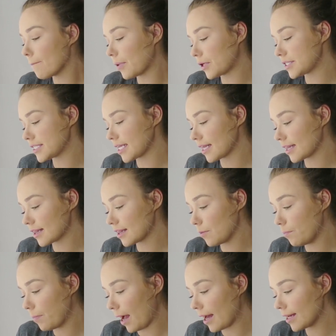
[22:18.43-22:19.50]
But
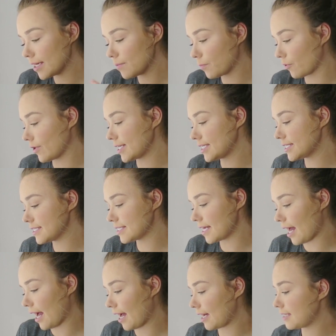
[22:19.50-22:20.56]
the Bali Breeze
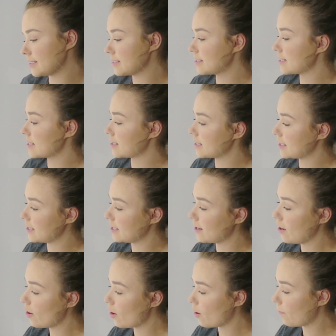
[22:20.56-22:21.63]
and
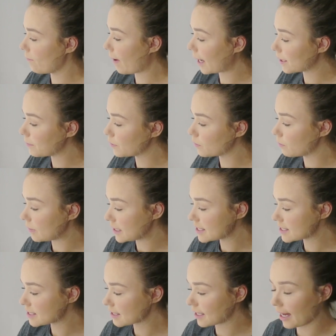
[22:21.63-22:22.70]
the Malibu
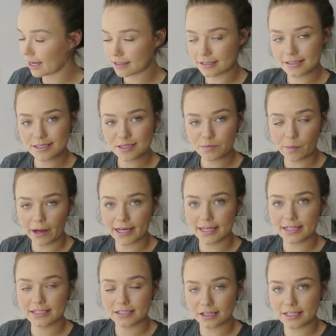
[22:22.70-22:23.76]
Mist candles by
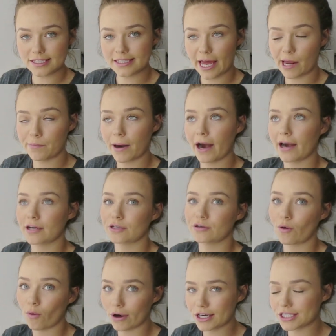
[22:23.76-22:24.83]
Sunescape are
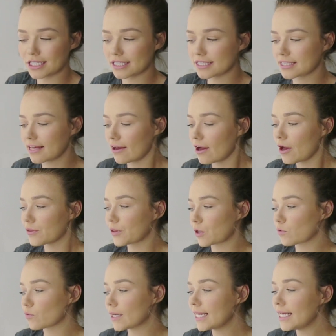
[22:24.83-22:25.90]
gorgeous.
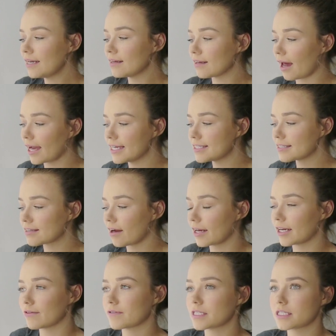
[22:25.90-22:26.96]
They're really light,
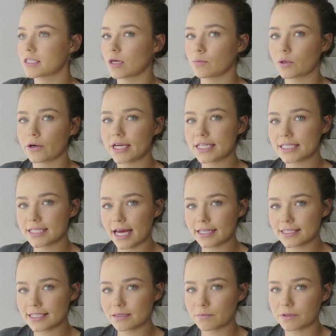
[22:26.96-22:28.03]
kind of summery
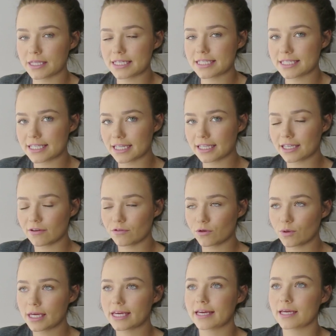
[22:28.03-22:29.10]
scents, but they still give
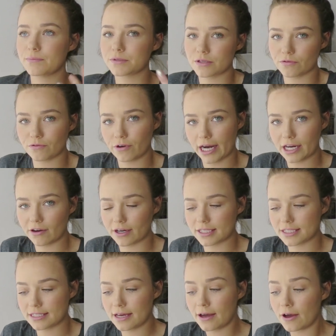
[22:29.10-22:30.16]
you heaps of
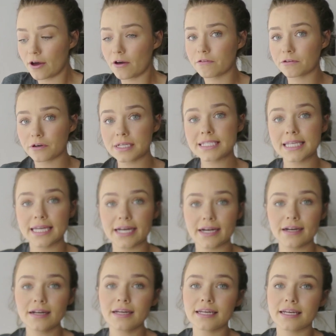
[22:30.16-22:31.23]
fragrance. For us
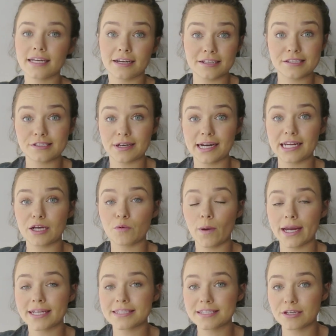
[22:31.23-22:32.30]
here in Australia,
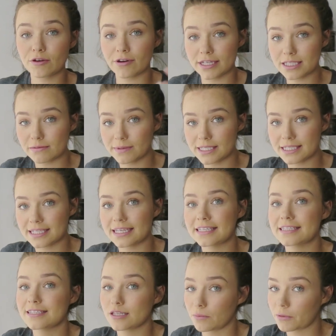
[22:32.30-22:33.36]
when it's Christmas,
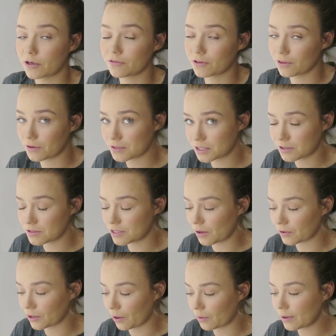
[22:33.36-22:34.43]
it's summer, for those of you who
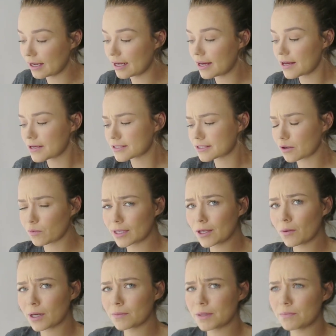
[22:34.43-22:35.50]
don't know. So we
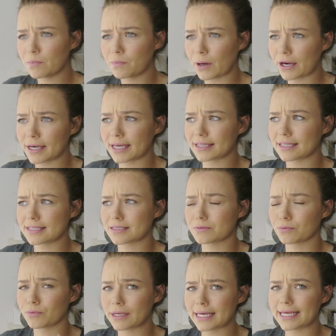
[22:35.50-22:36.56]
don't want to be burning these
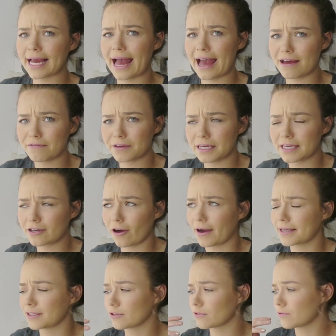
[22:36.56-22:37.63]
really heavy,
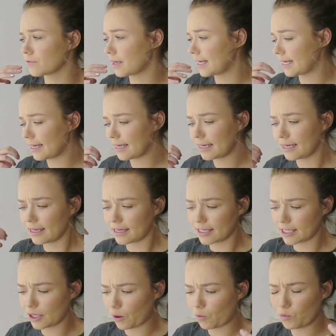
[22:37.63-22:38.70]
kind of,
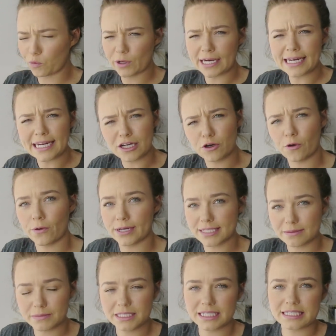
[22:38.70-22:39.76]
you know, really
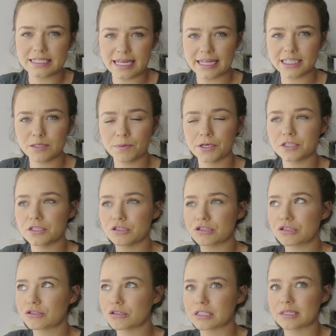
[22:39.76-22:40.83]
Christmassy scents, because it
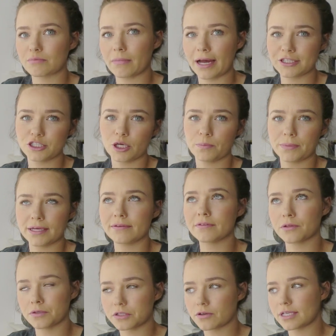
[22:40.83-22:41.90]
just doesn't match up.
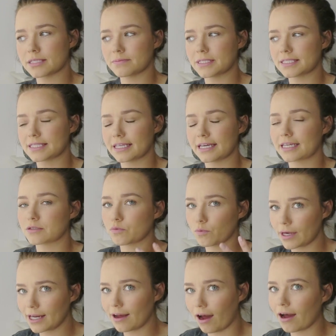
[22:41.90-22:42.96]
Even though it's Christmas, it's
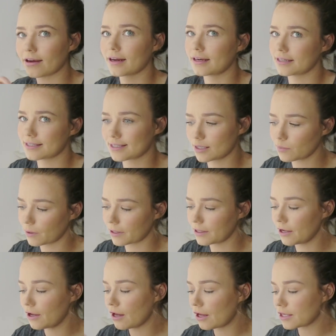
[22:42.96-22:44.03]
really hot and it's summer.
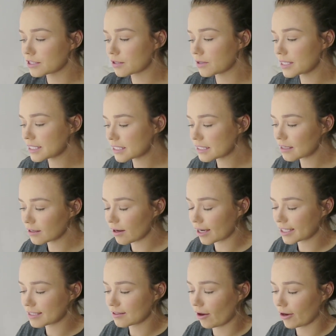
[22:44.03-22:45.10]
So this is a
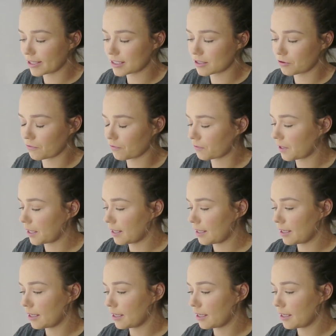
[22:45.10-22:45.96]
nice kind of